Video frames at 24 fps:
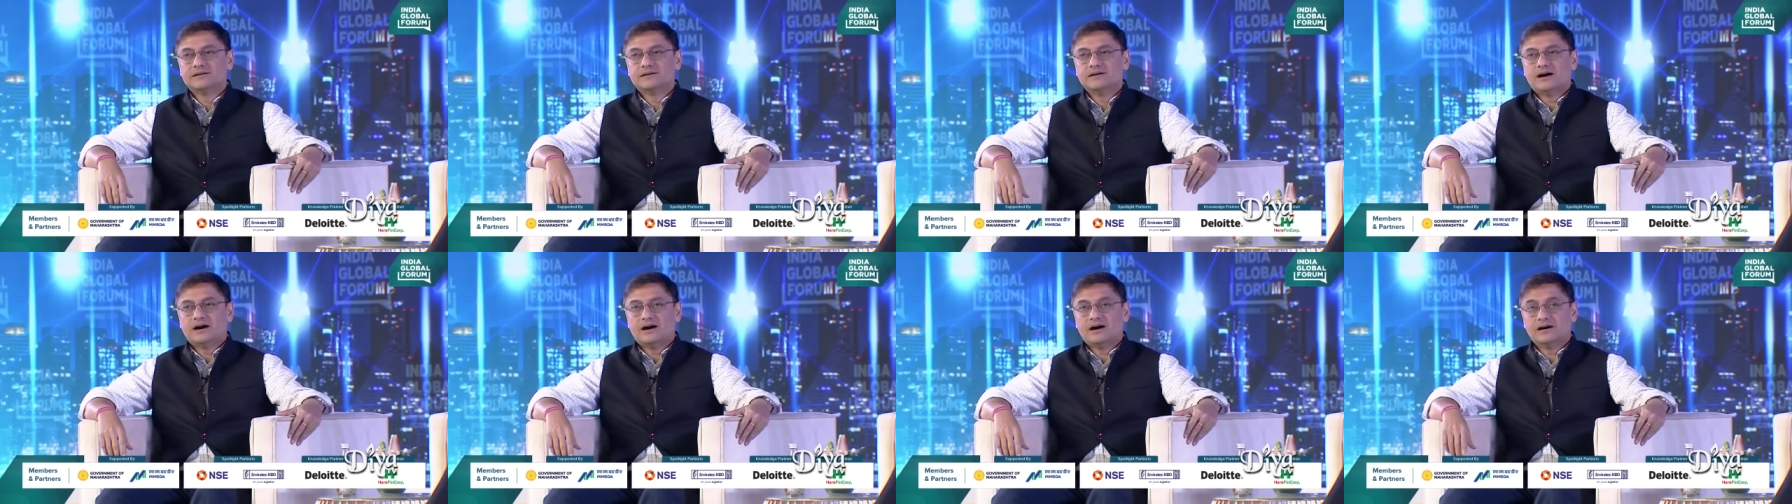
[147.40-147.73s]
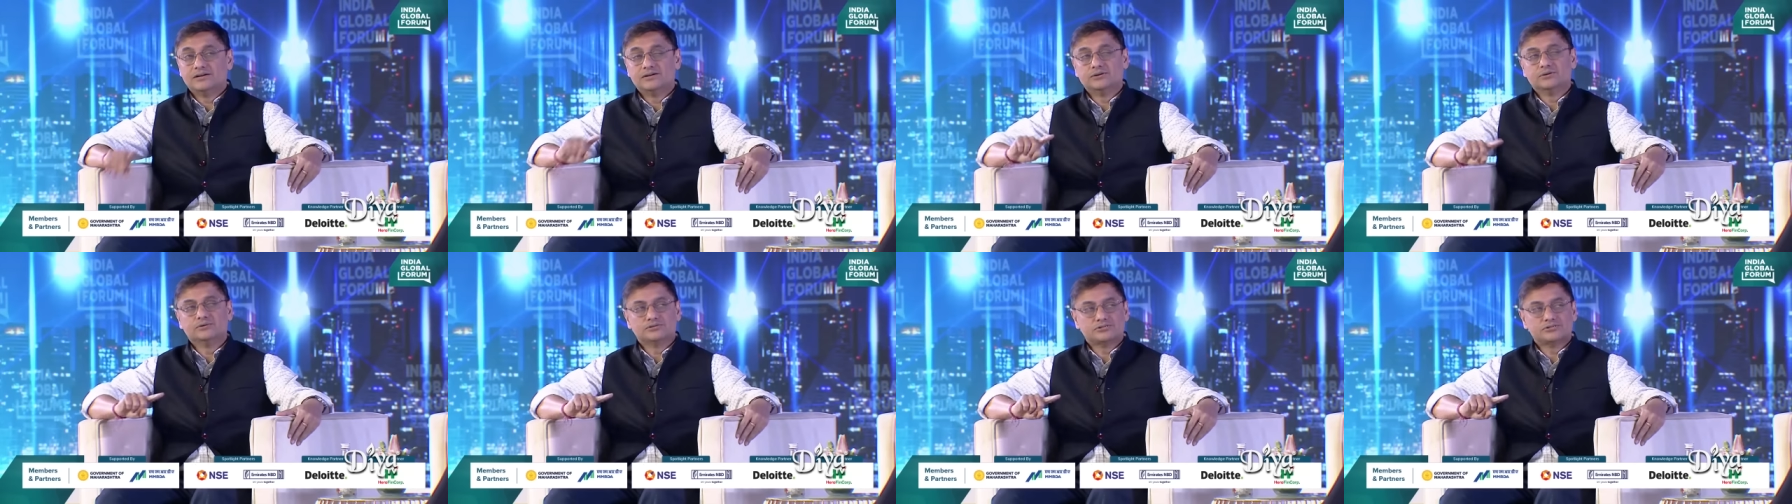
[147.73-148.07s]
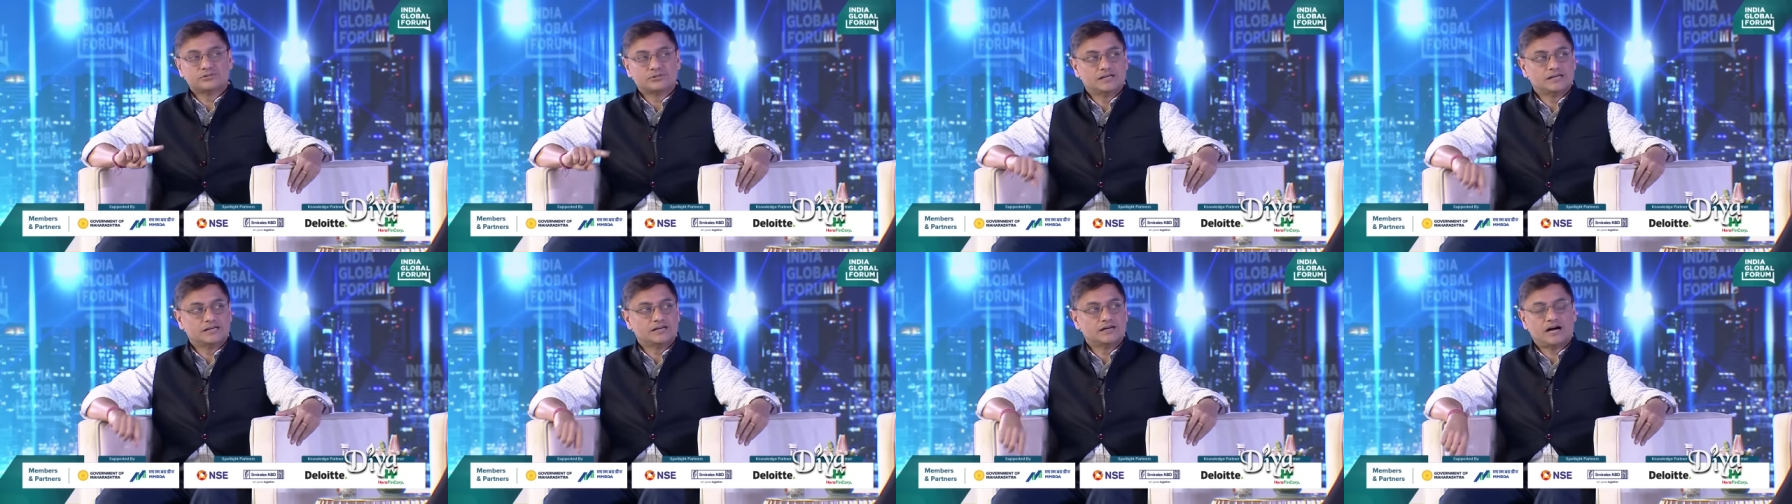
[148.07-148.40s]
unknown
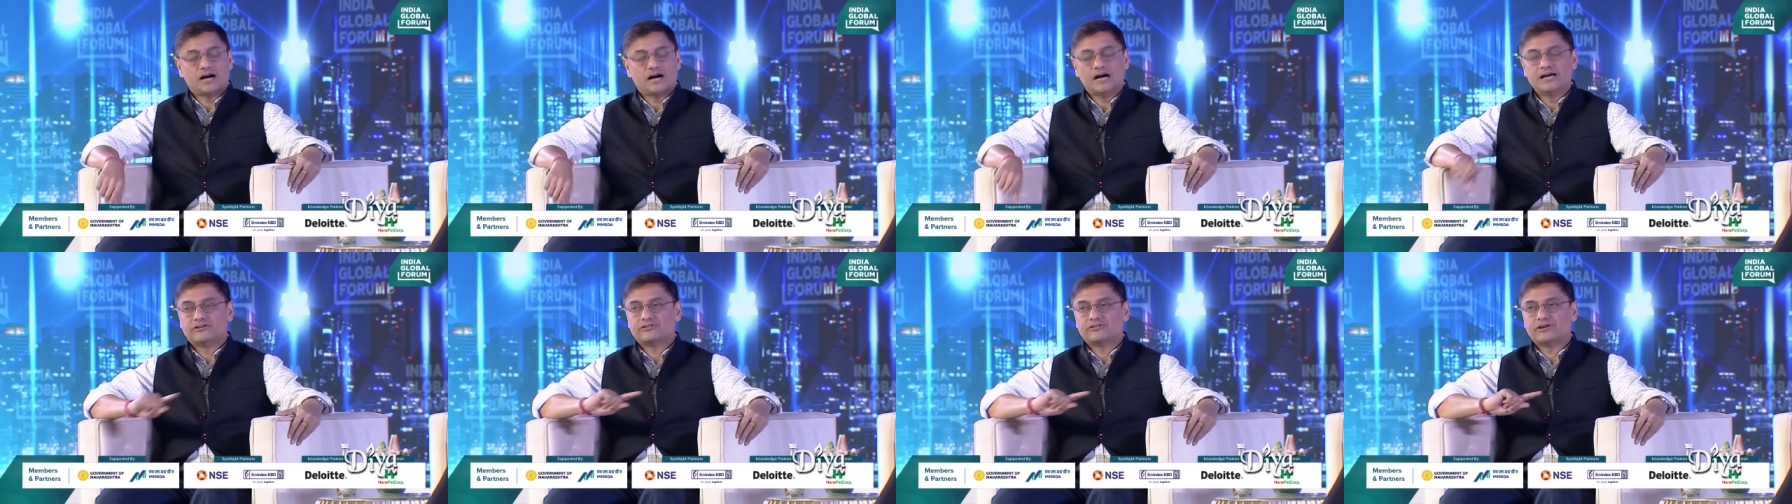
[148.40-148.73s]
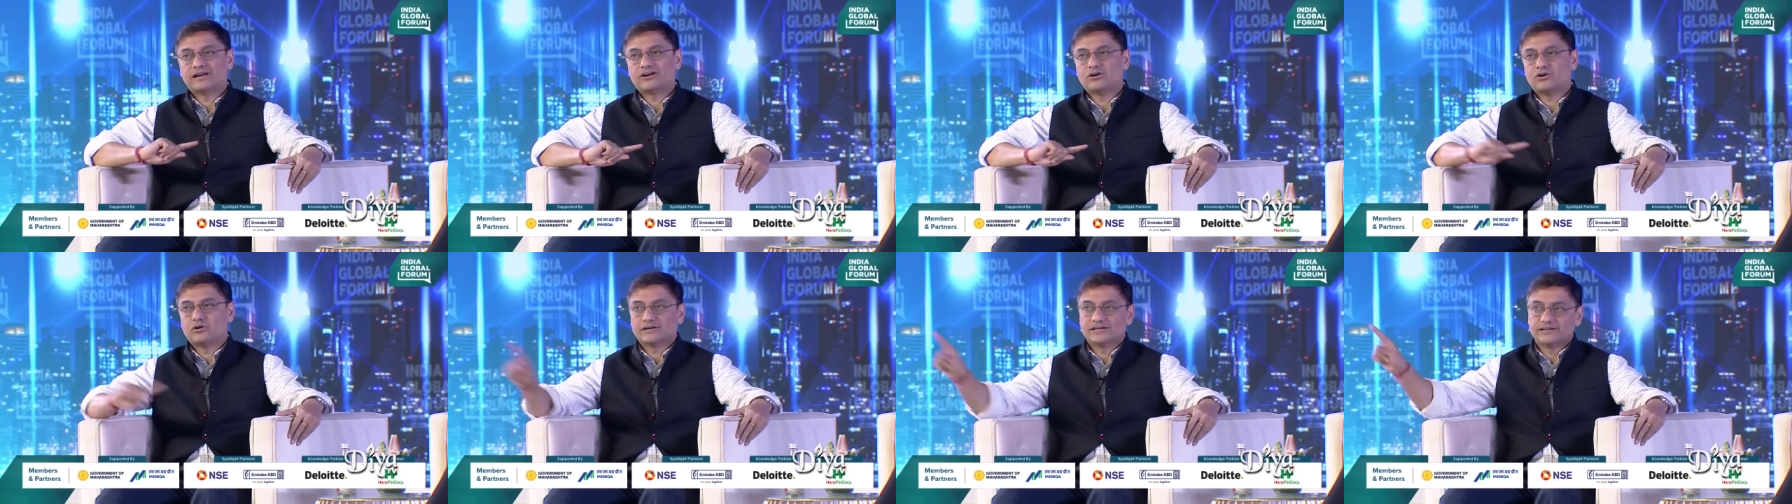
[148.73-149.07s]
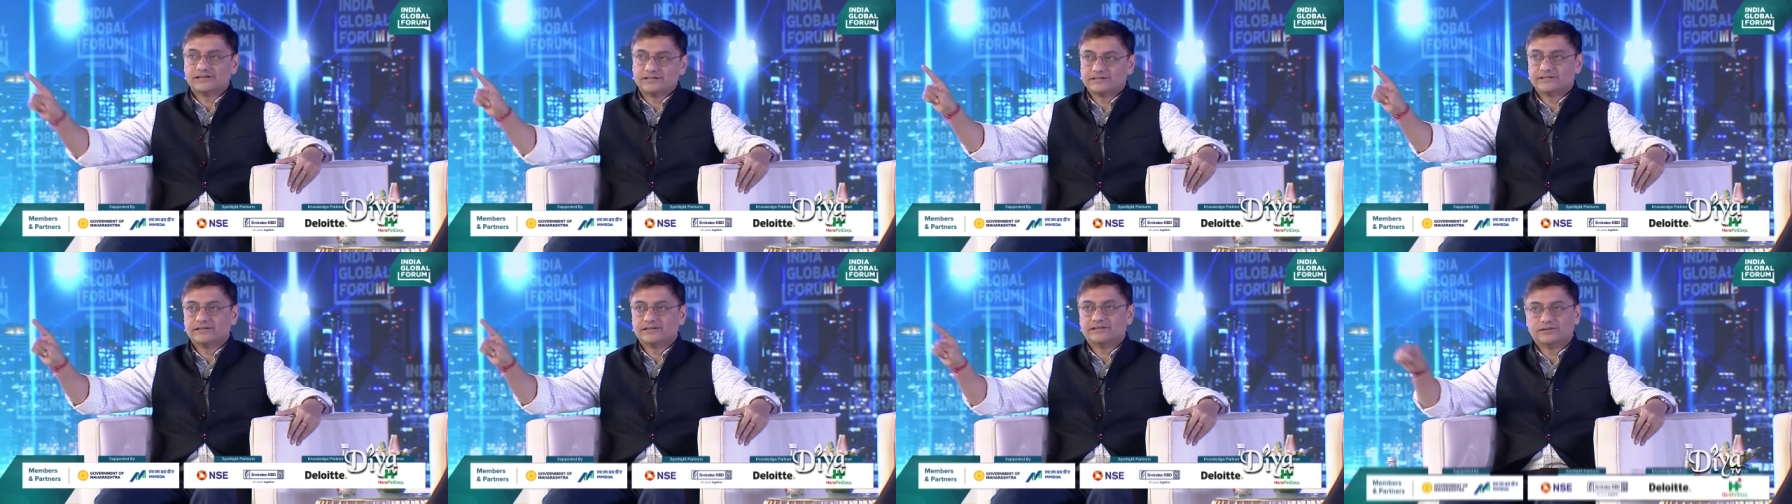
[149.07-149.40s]
to her, I
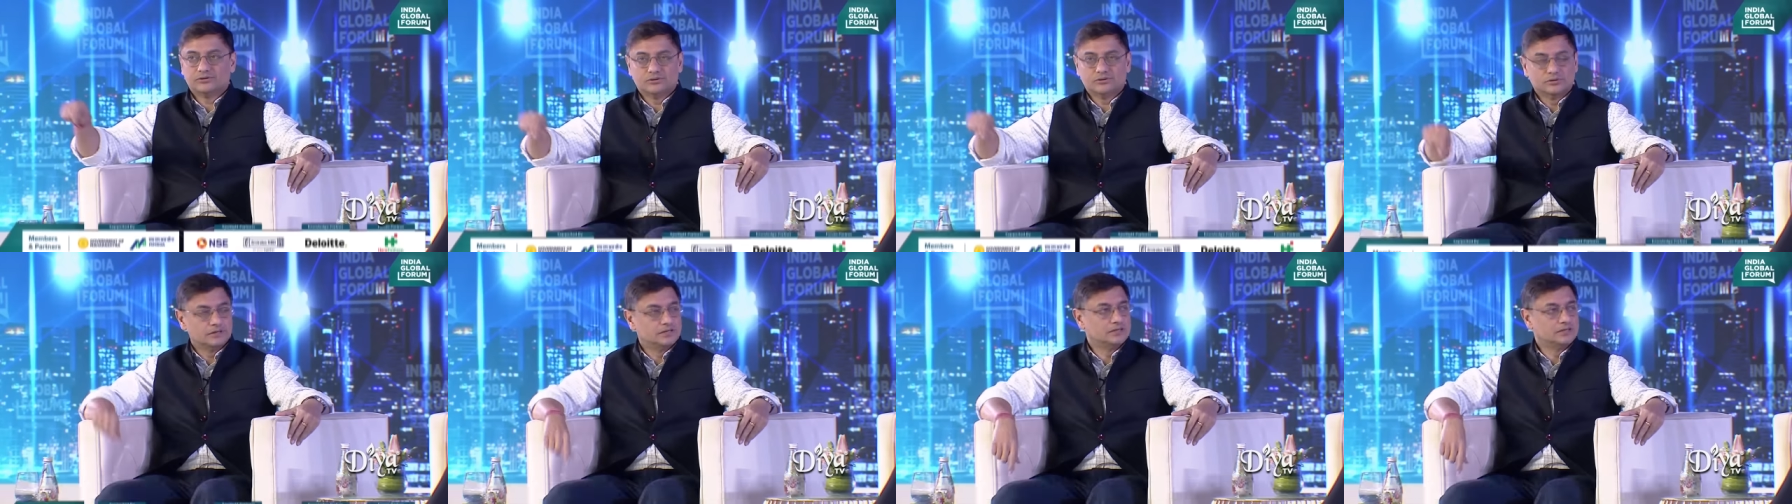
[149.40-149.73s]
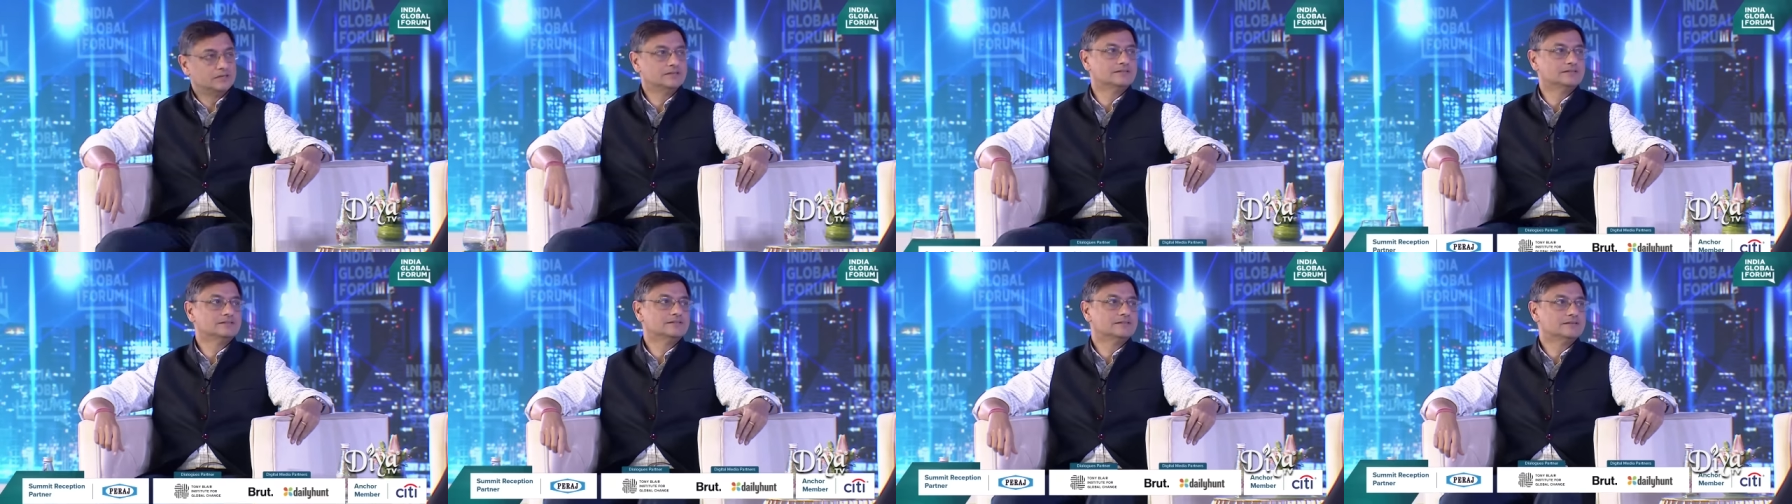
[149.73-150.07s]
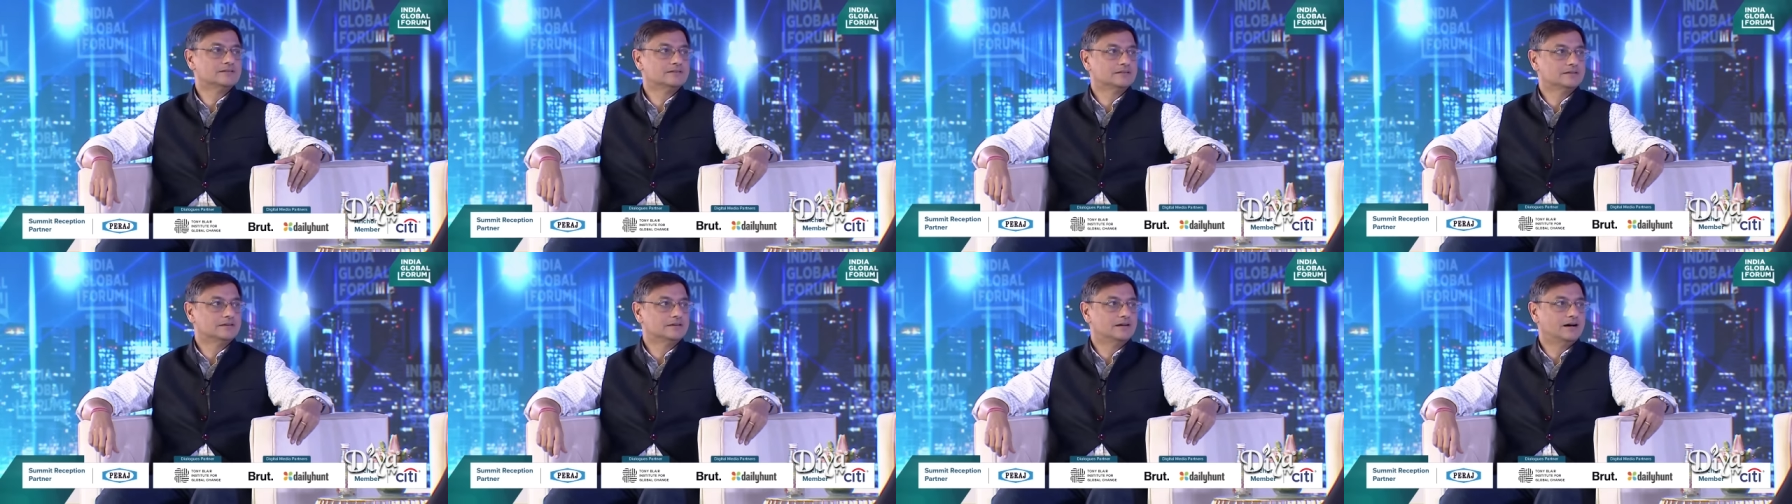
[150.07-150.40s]
recorded the whole
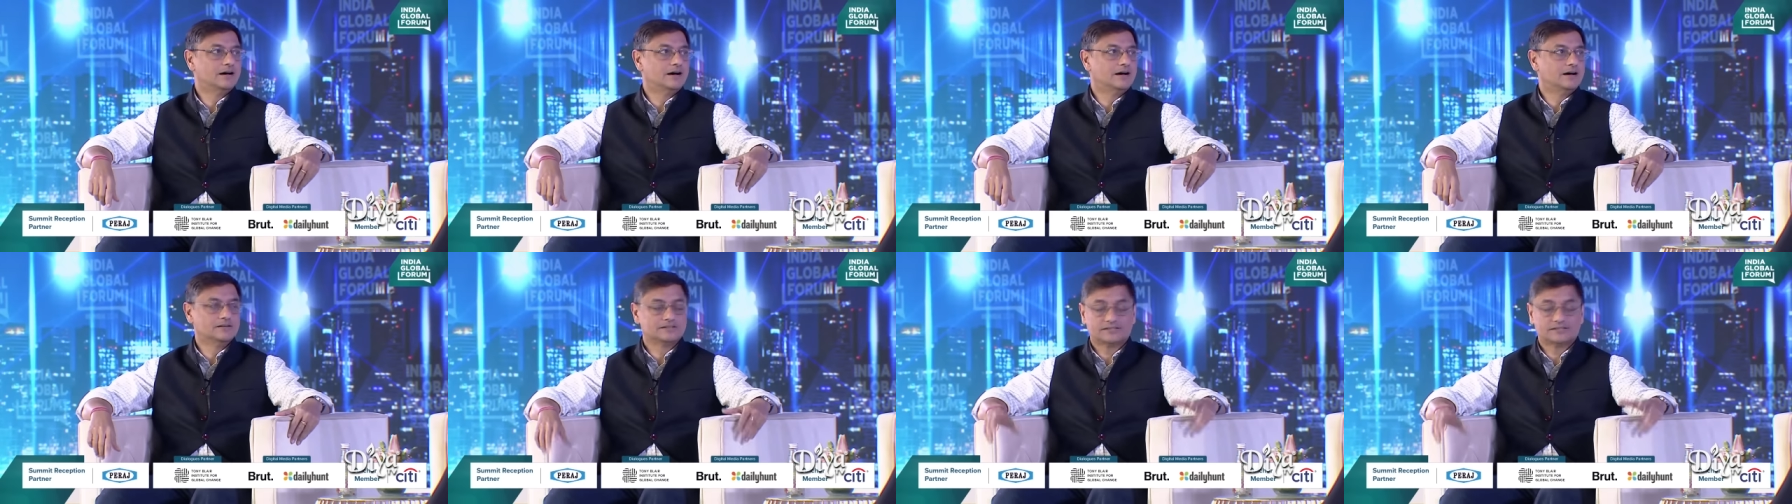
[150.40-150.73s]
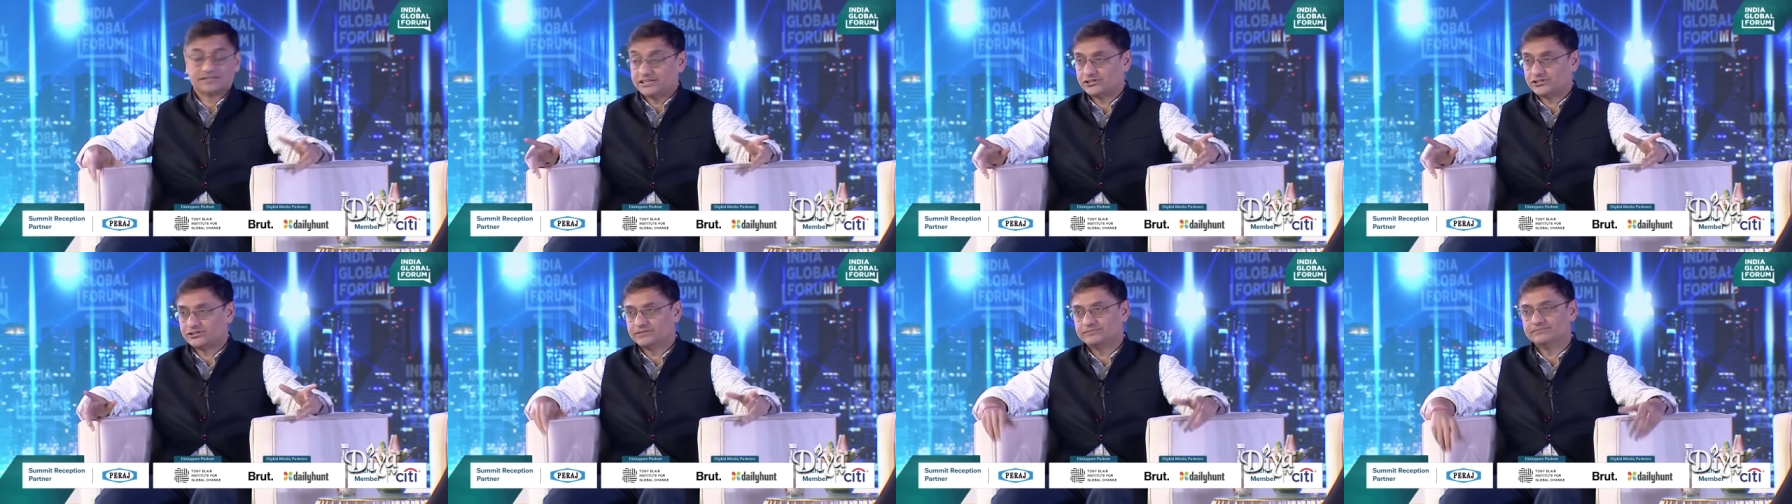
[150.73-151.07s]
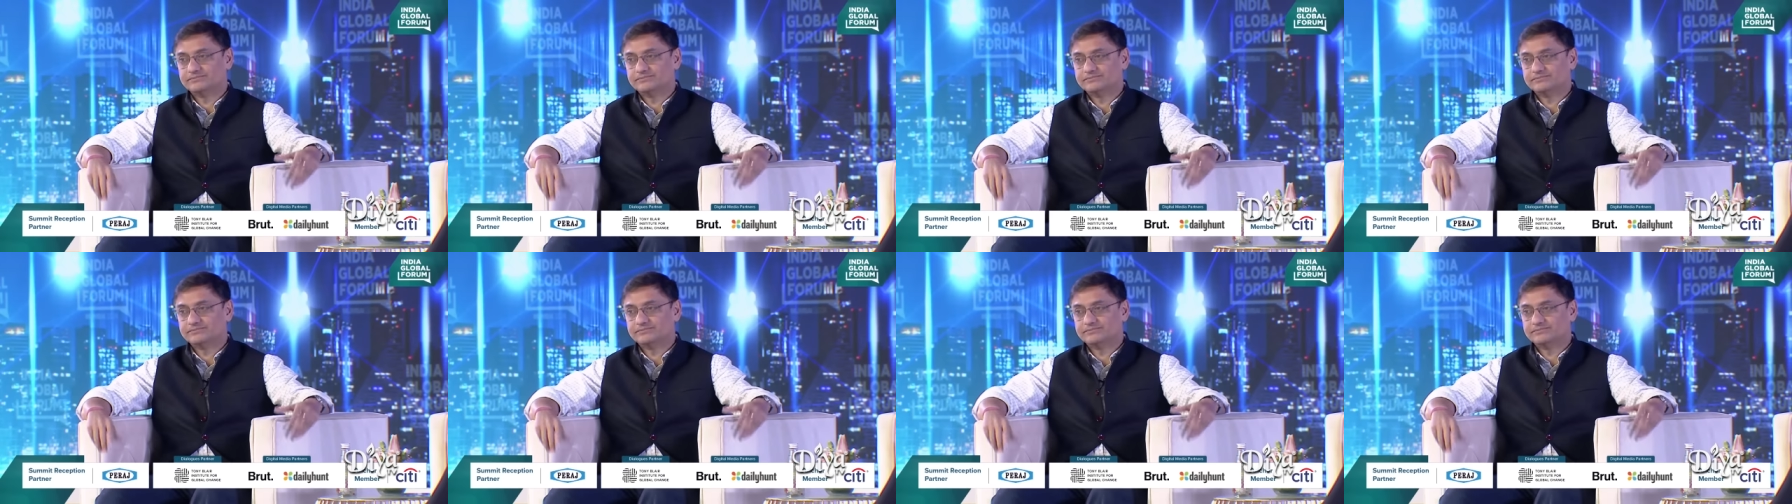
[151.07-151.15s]
session.